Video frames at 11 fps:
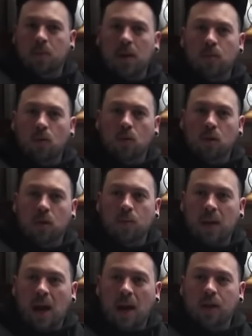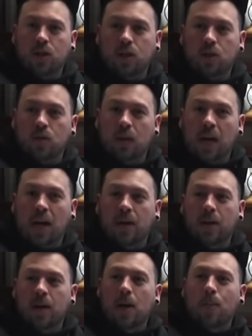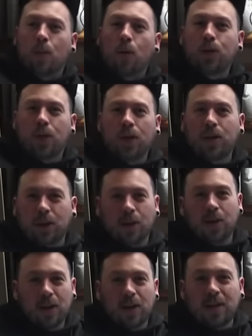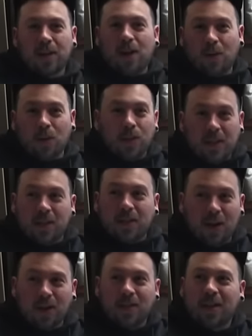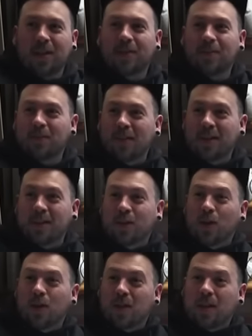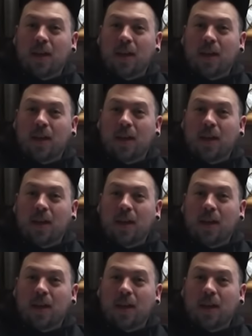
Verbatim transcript: of people behind you who are kind of pushing you i want to see this content so it,